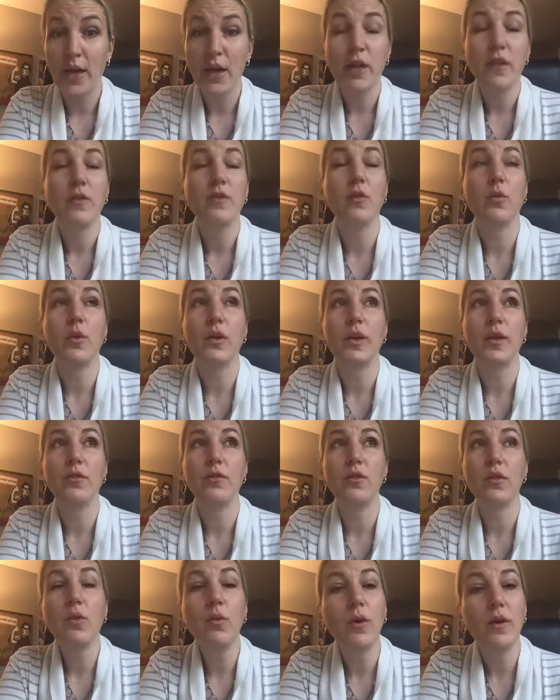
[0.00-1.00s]
So what I
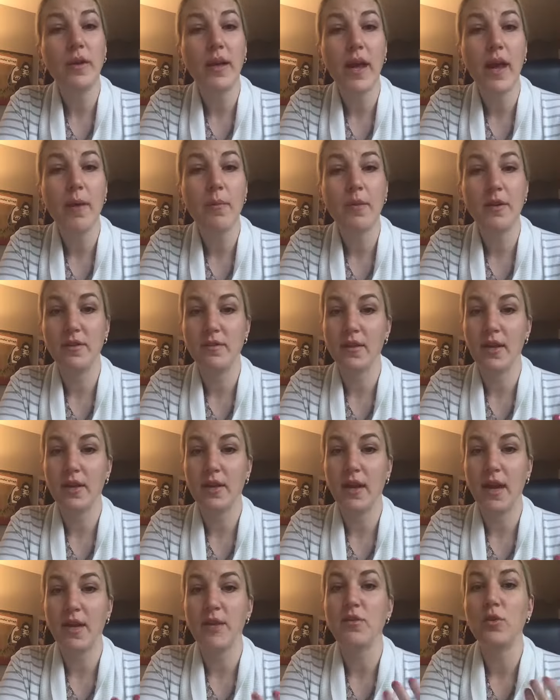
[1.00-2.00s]
don't want to happen is I
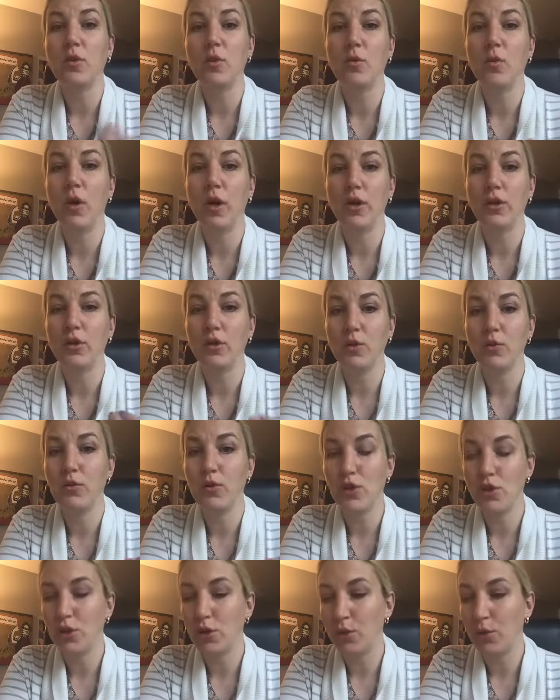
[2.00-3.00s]
don't want you
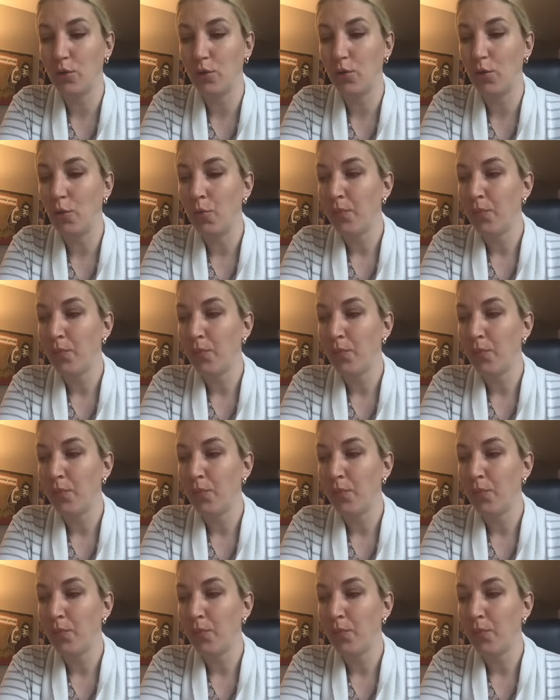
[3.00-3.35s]
to